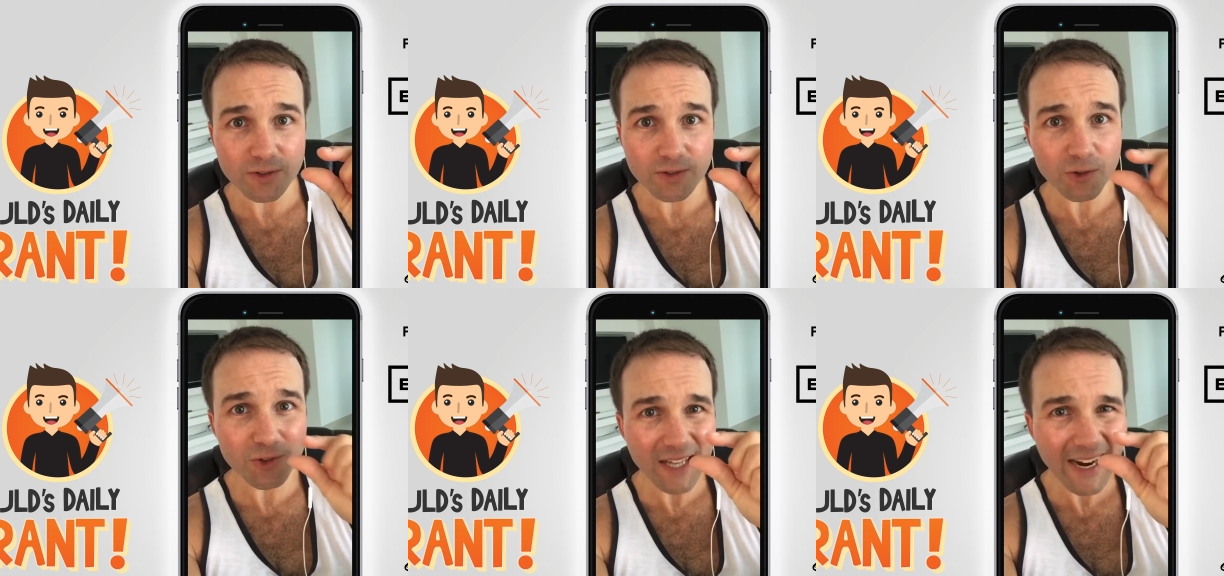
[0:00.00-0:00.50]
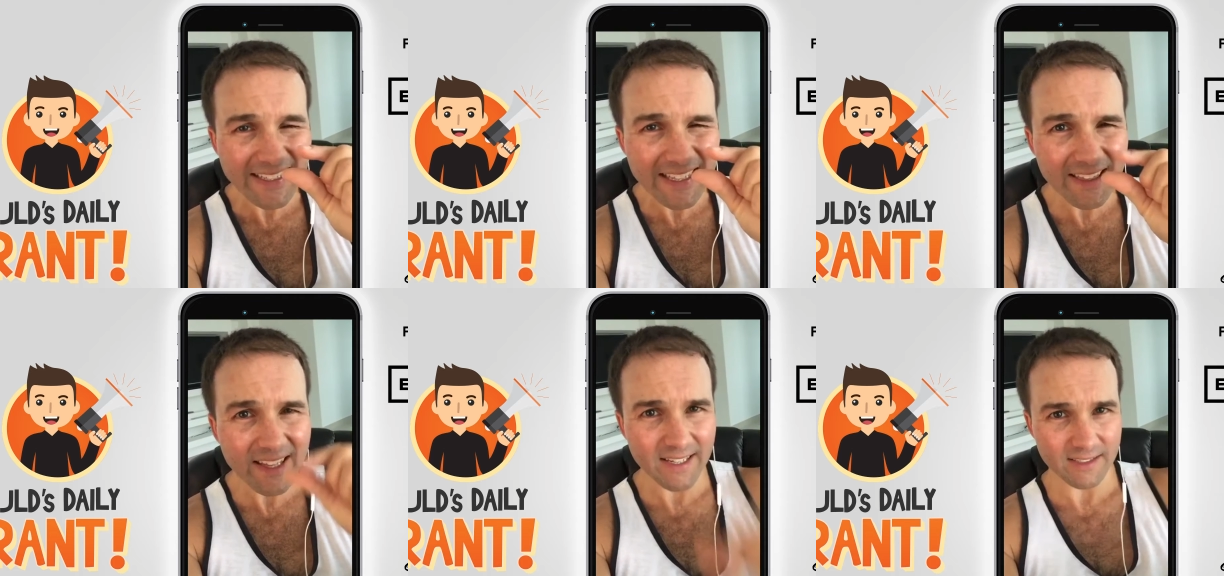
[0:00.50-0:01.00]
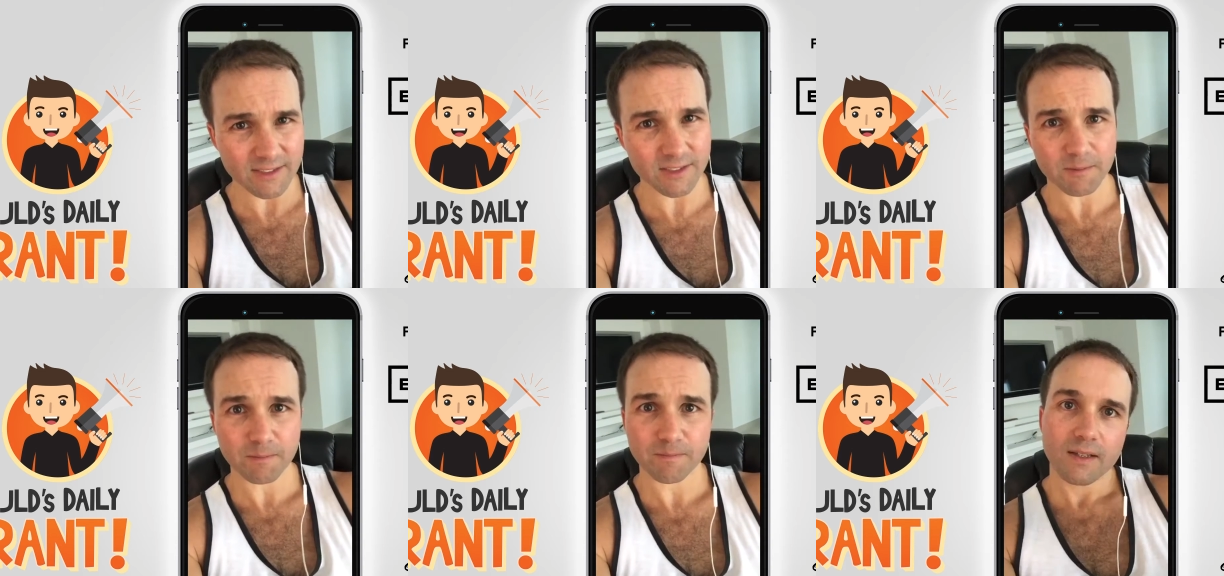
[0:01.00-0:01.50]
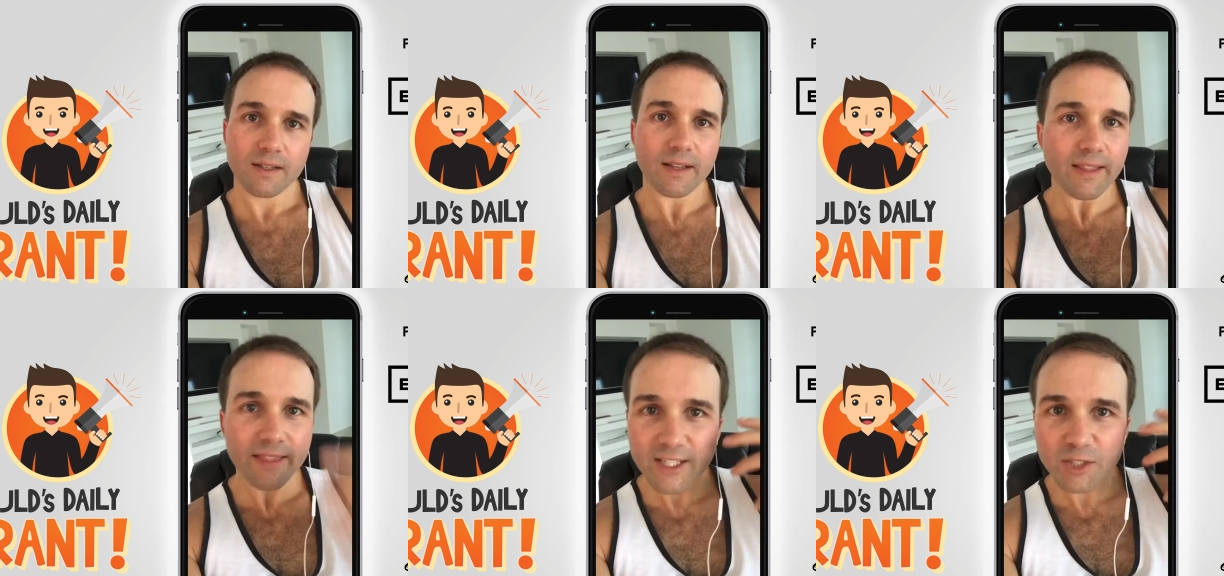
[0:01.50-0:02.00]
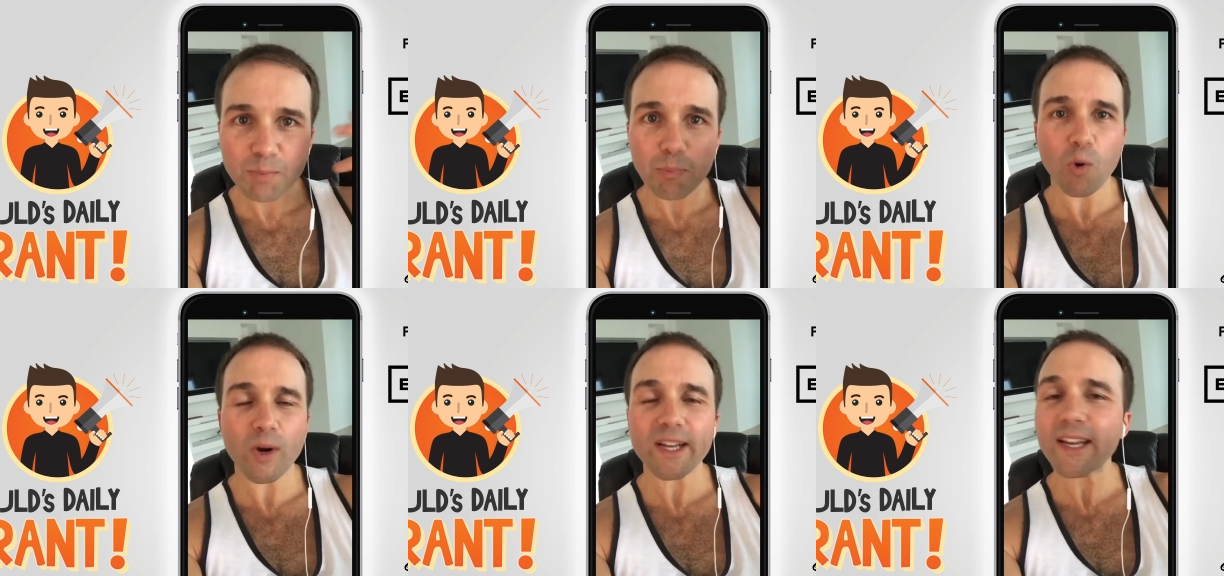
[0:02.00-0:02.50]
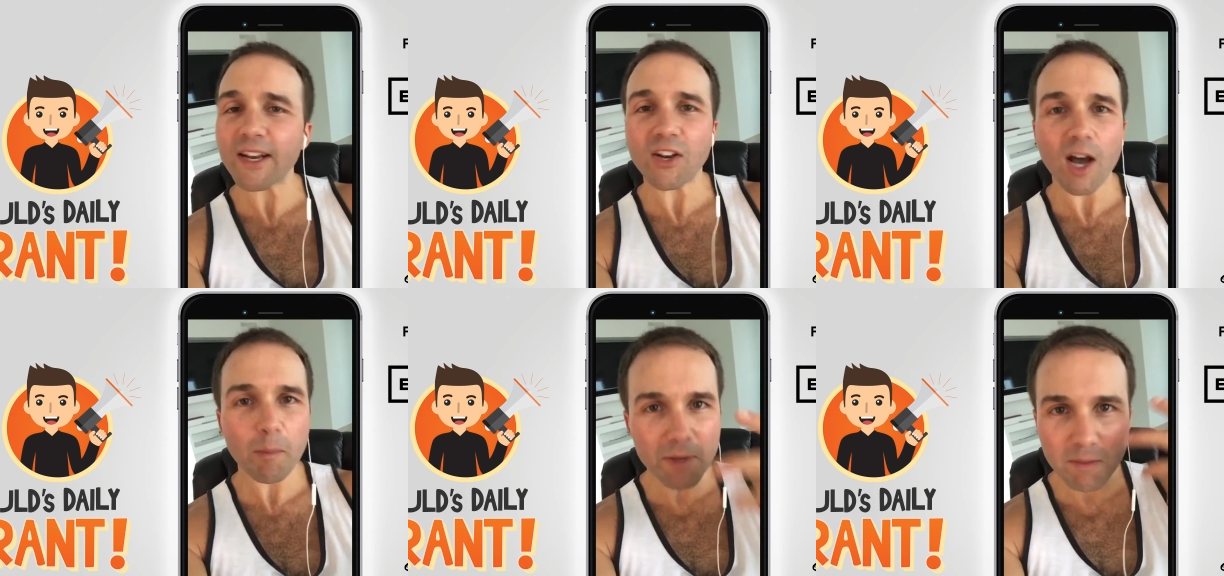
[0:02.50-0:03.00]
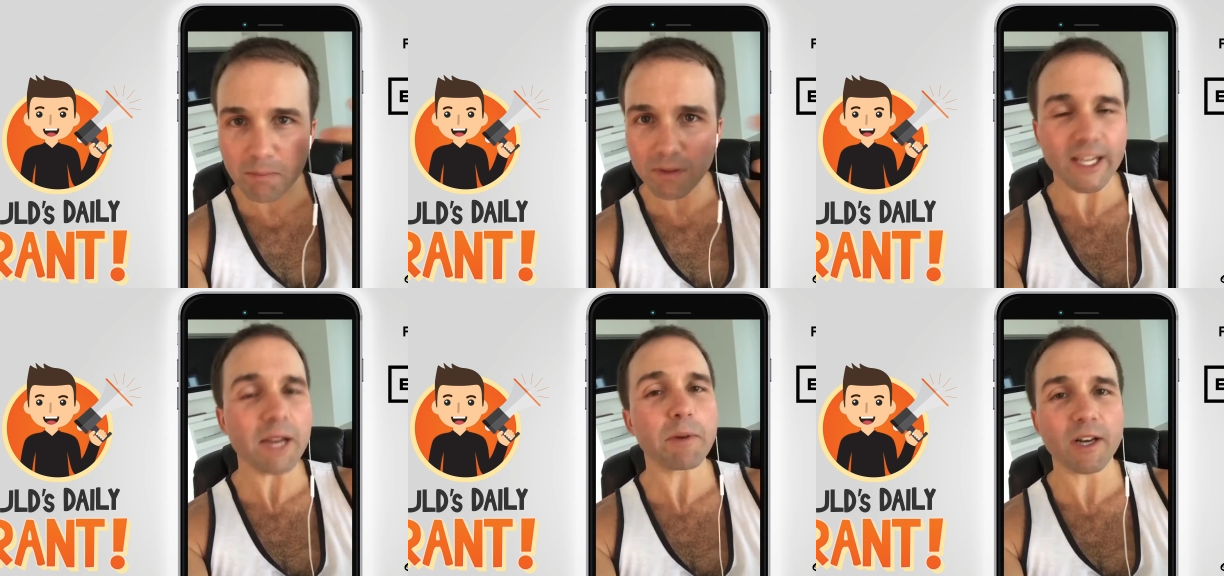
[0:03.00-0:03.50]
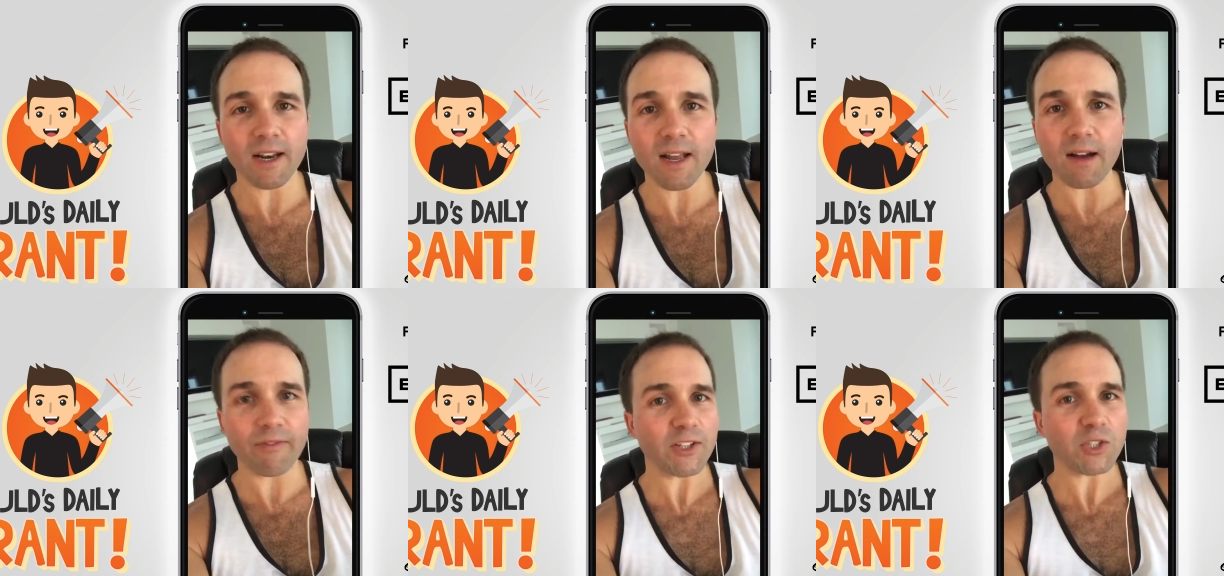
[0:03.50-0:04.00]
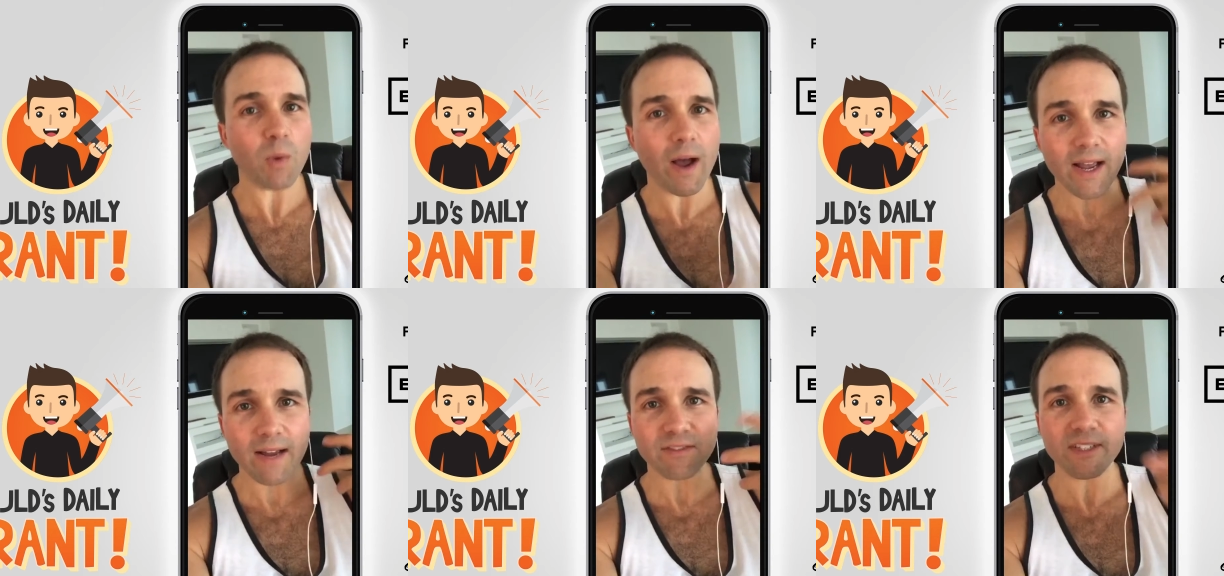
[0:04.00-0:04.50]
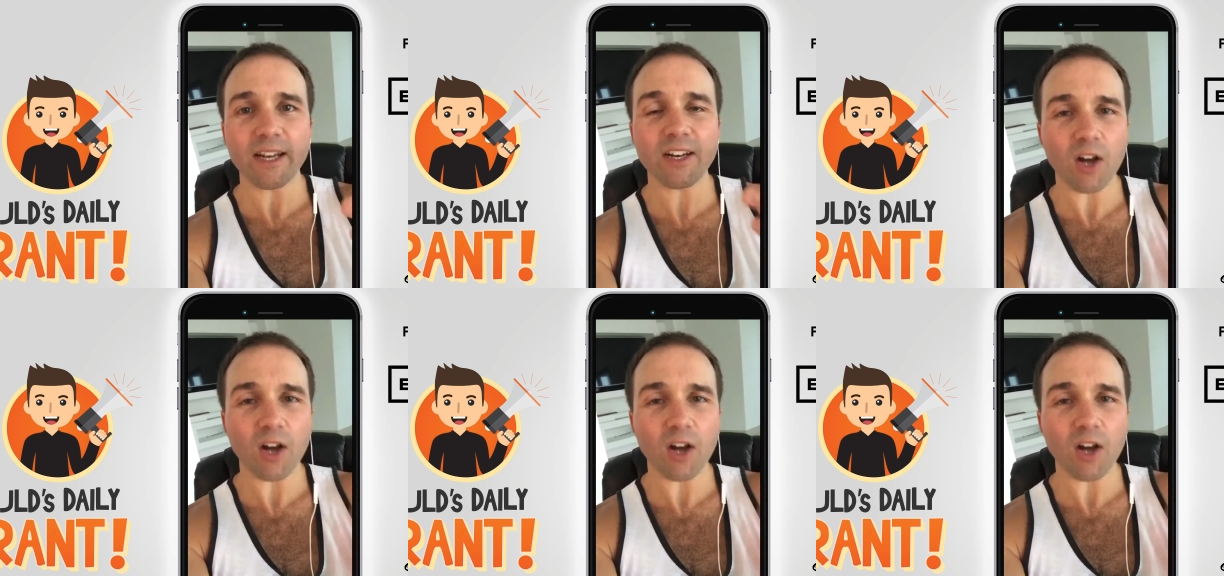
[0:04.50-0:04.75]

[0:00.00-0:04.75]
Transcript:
Speaker 1: those tiny things. This point cannot be belabored enough. That's why I've done it